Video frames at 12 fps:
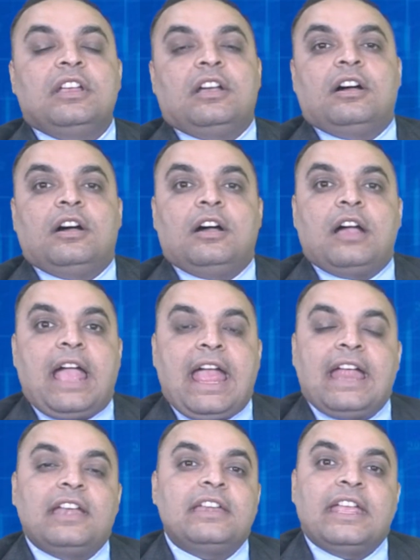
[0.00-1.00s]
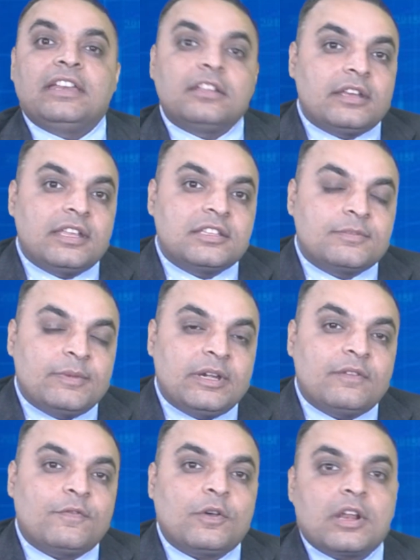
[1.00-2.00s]
and
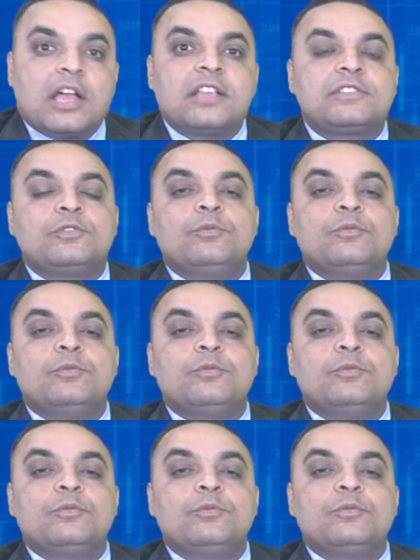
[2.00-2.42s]
encouragement for us